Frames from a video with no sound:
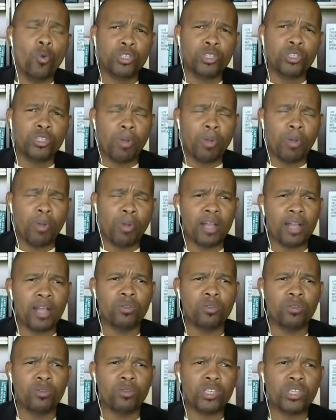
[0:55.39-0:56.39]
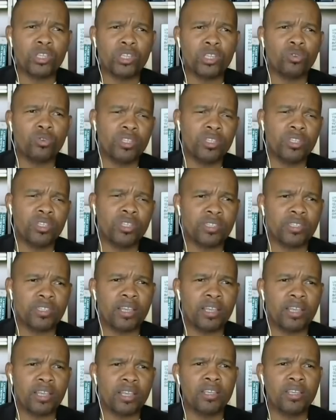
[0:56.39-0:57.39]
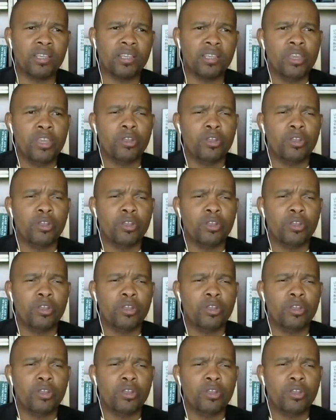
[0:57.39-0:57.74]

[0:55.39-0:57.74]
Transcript: which parts he wants to criticize.